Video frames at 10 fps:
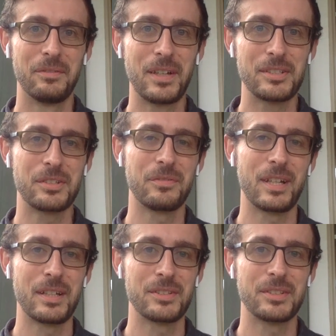face to
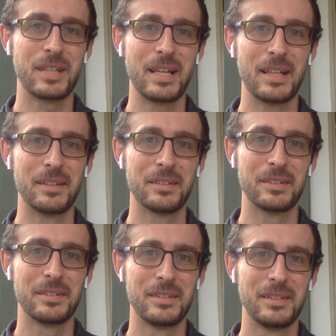face and
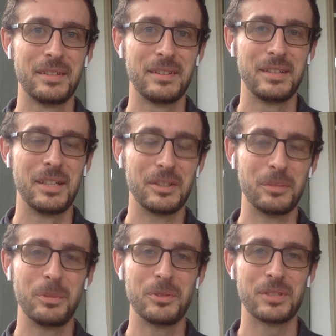hear your
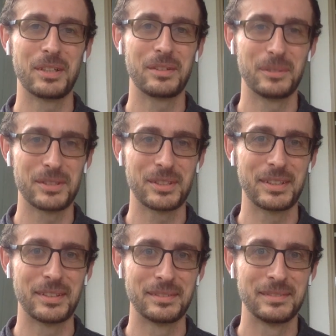music once
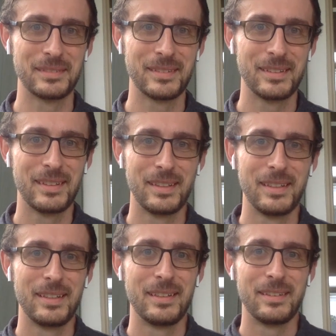again.
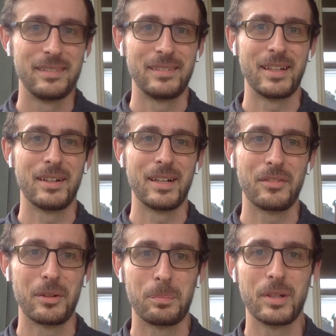Now I have
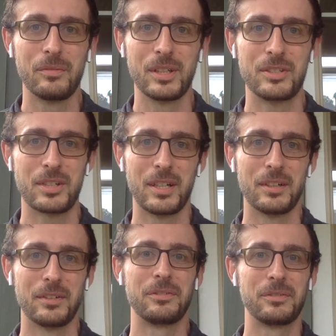the privilege
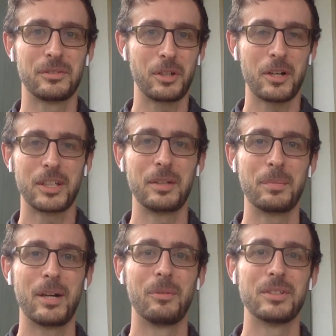of talking
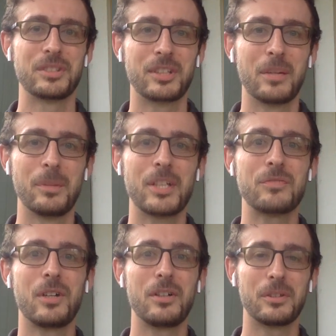about what's to come next
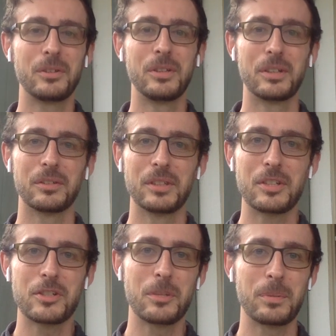fall, including our
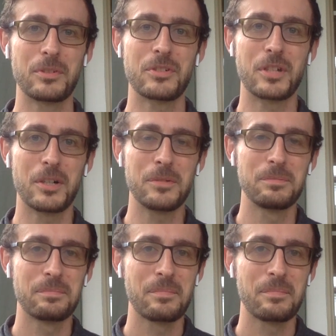leadership and show.